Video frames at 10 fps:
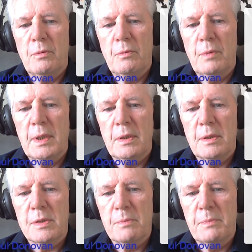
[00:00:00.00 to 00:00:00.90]
will
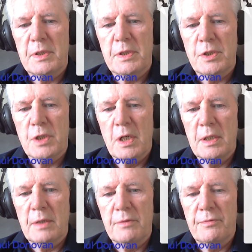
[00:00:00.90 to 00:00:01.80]
submit to
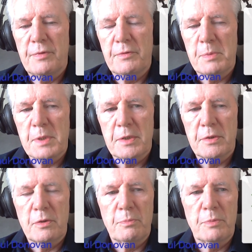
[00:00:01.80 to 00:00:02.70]
John and 50% of the
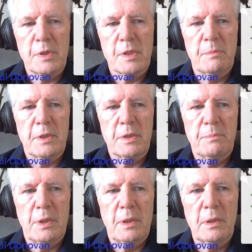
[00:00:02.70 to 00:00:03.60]
group will submit to
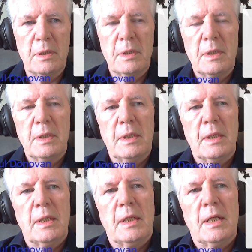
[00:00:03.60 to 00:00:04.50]
Paul
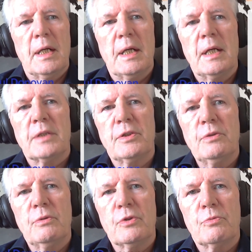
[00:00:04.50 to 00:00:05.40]
a
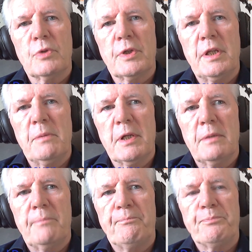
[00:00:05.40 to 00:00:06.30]
200-word
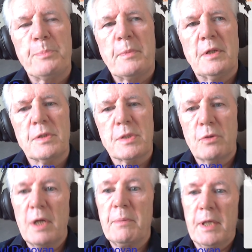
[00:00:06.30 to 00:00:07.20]
email
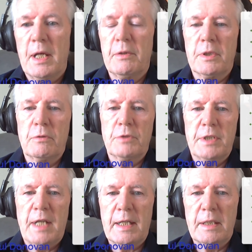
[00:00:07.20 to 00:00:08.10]
describing how they're going to
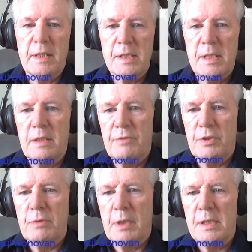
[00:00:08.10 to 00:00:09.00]
tackle this
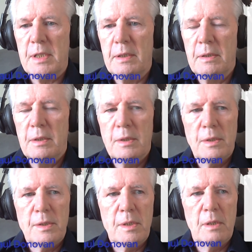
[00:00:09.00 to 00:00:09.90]
individual essay.
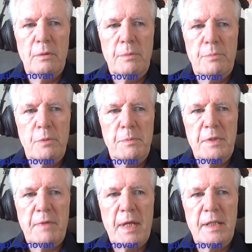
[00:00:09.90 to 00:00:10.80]
So the purpose
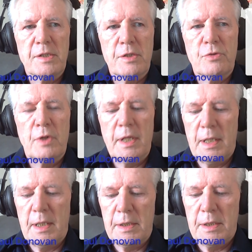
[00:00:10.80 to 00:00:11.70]
of that is to try
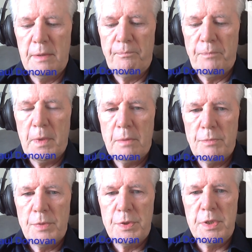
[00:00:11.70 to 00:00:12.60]
and
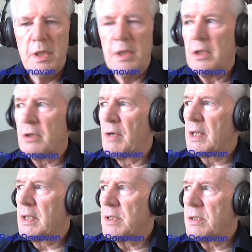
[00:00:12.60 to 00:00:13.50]
steer you
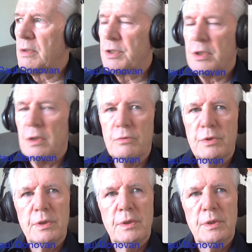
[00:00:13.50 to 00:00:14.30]
correctly so that you don't